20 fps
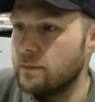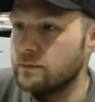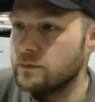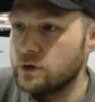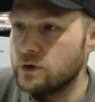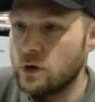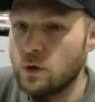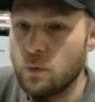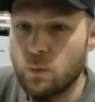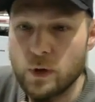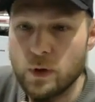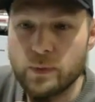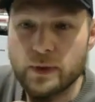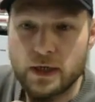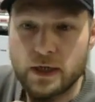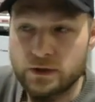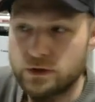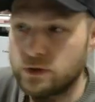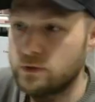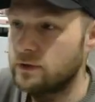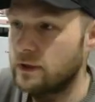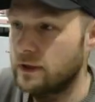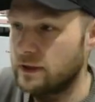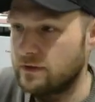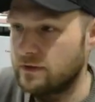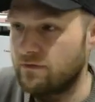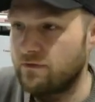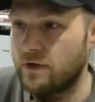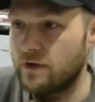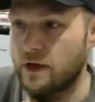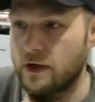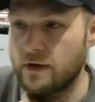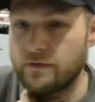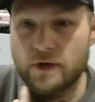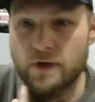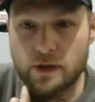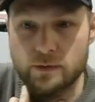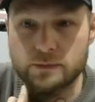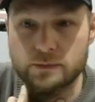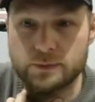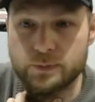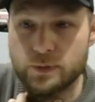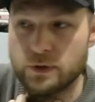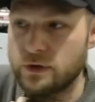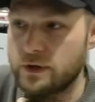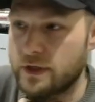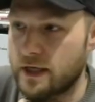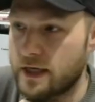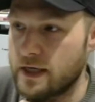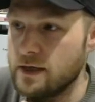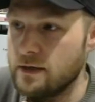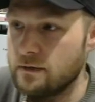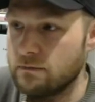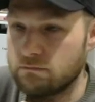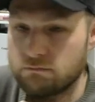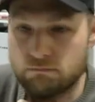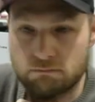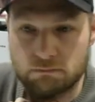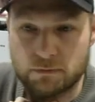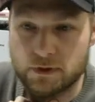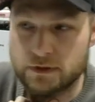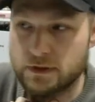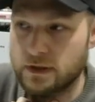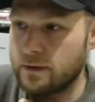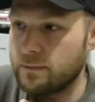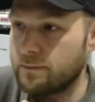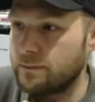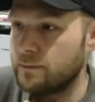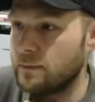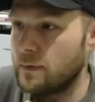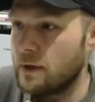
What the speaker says: So we would ask you to list 5 items per day. That's it.